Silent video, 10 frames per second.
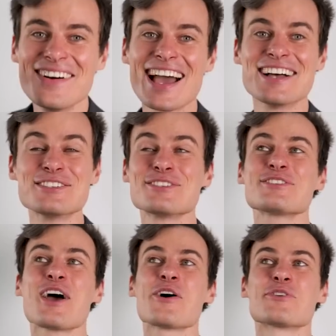We are
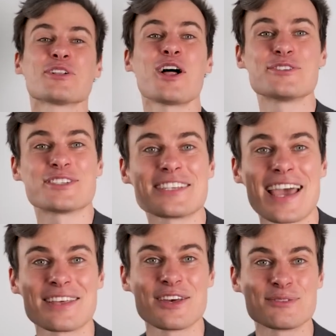so close to
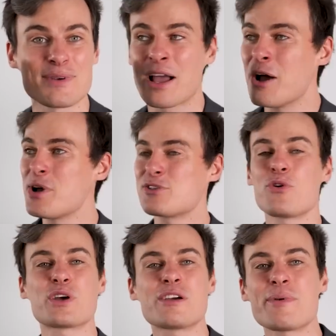taking those back. We're
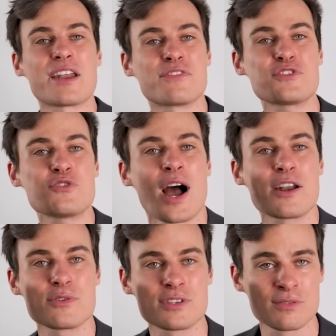talking about a few
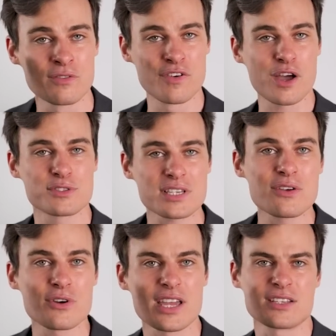hundred votes
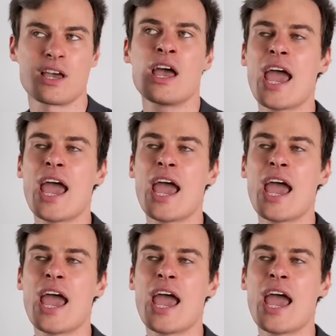here or there. So